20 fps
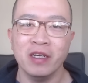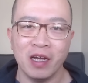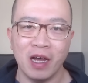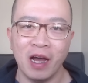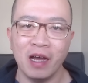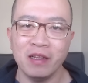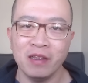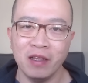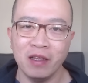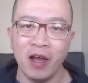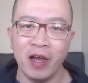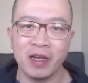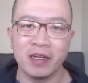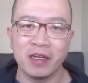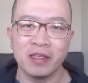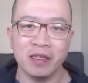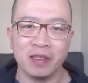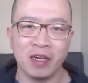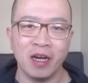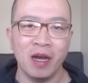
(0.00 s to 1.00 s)
Unlike
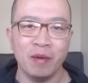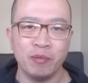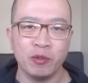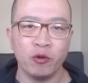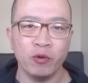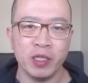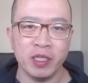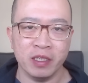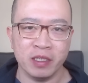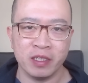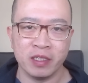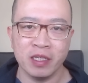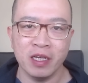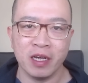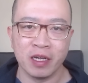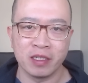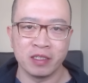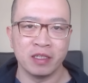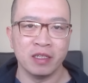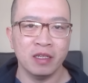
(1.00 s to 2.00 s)
the Type
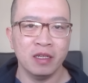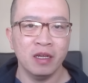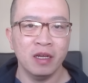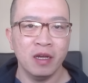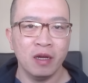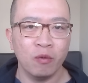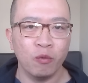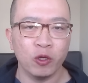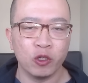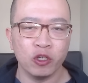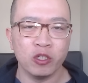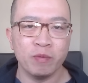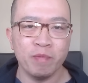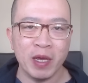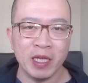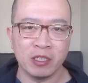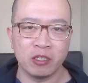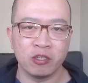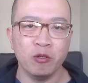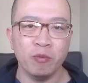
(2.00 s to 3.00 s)
26, which is
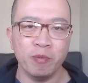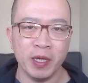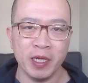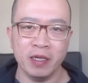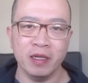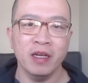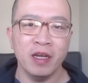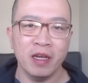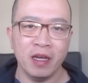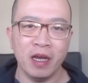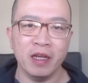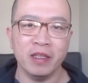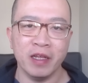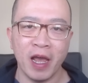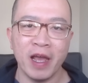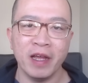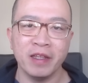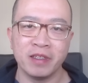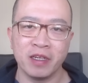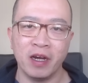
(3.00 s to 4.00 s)
meant to be an
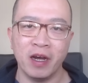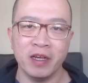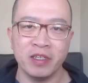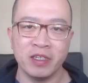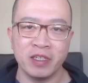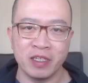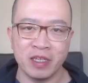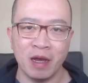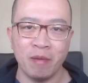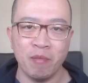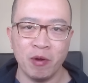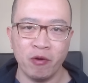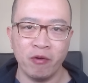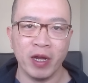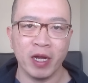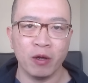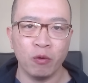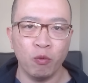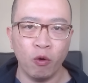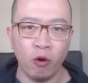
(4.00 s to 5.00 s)

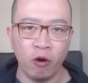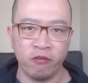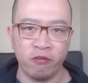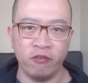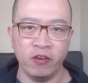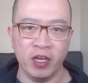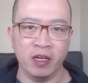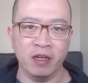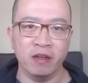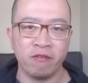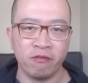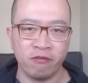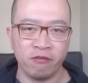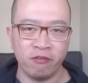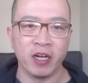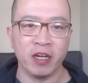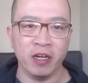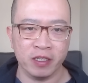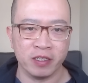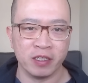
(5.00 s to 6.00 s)
anti-submarine warfare
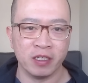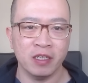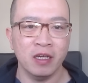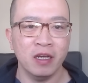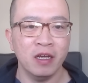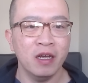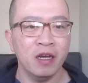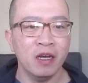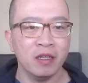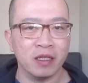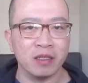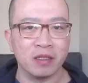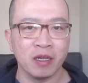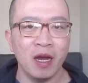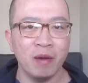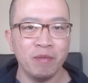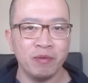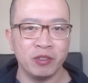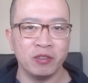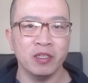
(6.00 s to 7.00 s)
frigate, the
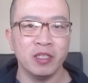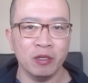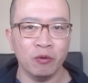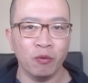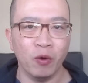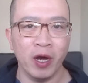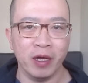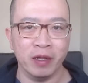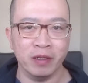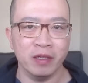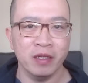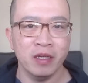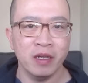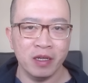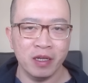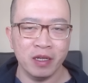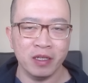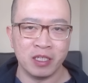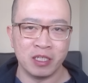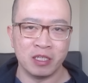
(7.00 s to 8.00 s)
Type 31,
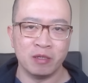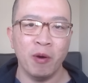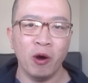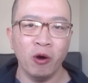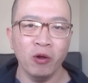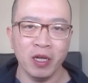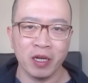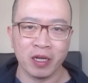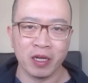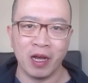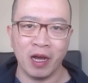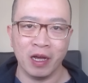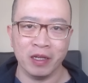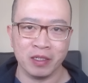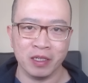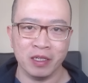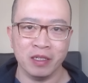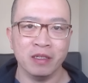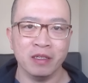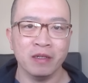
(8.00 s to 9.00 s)
its smaller
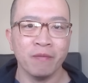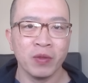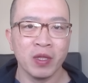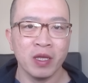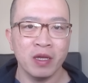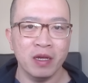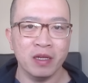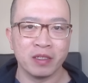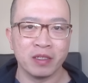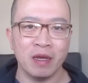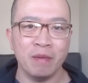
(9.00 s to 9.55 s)
cousin, is a